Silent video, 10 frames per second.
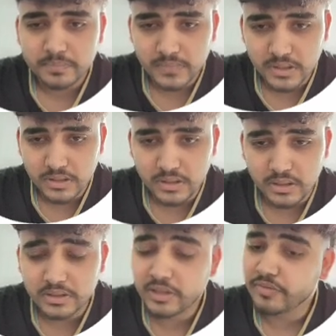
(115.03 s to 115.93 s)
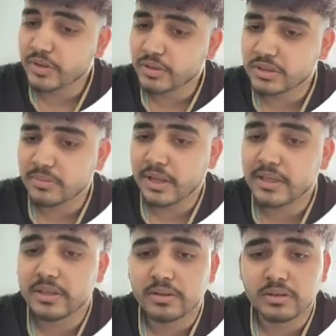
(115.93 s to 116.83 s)
their viewership.
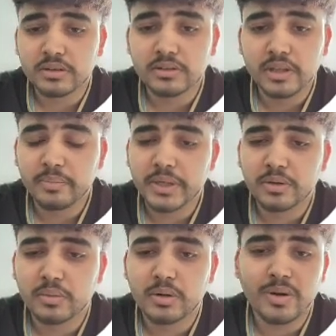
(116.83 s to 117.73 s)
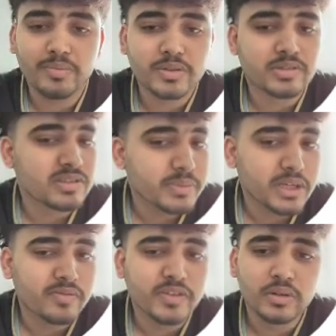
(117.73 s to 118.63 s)
They picked over 1.3
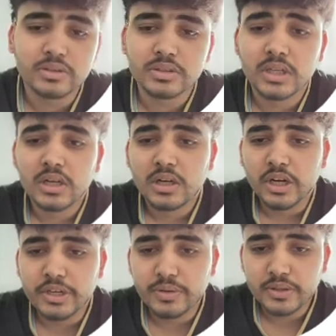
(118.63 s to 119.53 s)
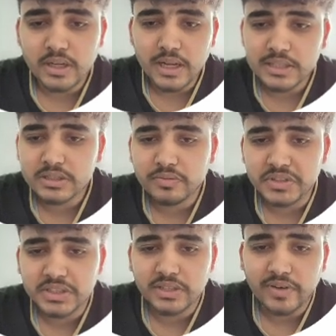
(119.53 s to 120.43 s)
million viewers during the last
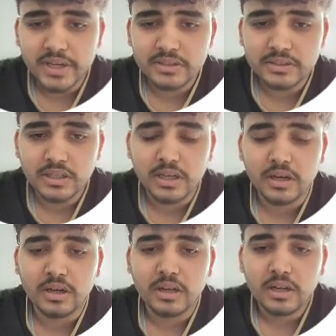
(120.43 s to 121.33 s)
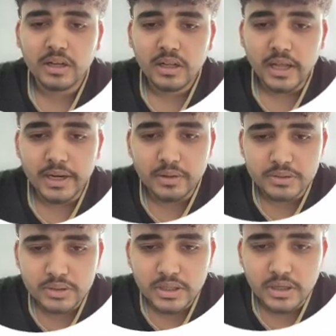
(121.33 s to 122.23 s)
VCT finals. And
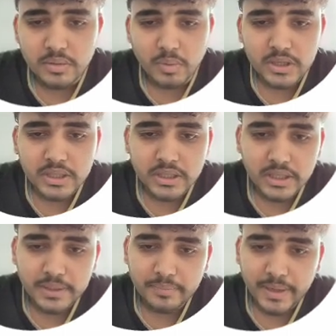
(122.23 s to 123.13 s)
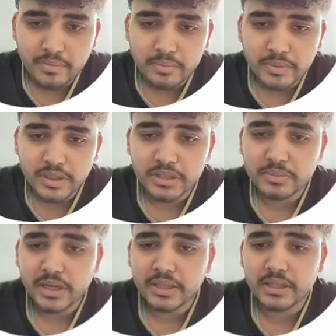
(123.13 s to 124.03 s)
also their multi-platform
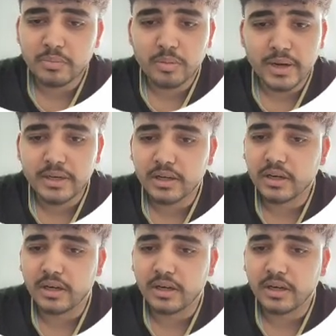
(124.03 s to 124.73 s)
engagement, like they provide